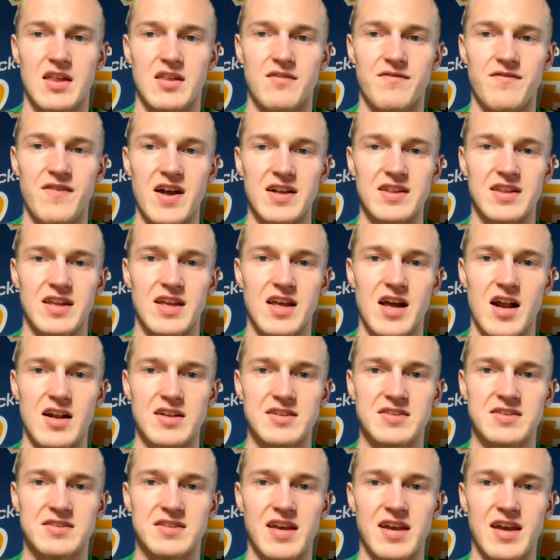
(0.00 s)
The fact that Giannis
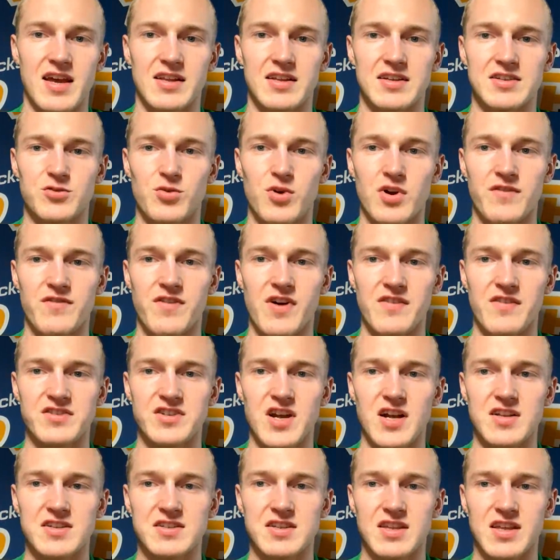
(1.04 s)
has taken at least 25
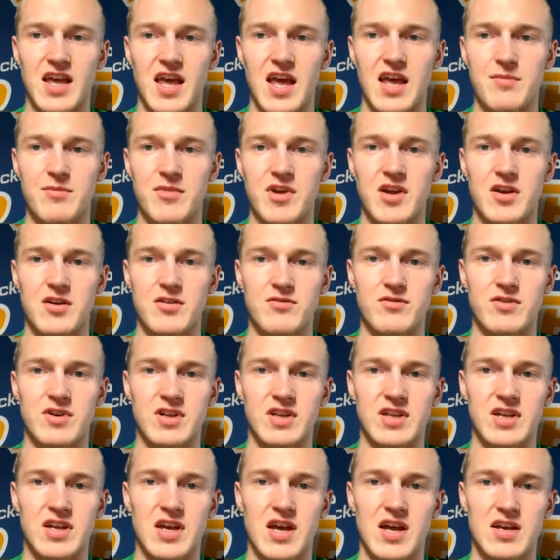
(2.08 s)
shots in the game here
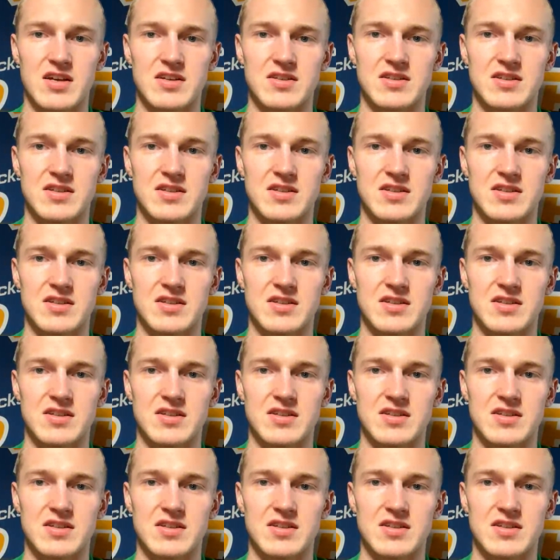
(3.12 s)
really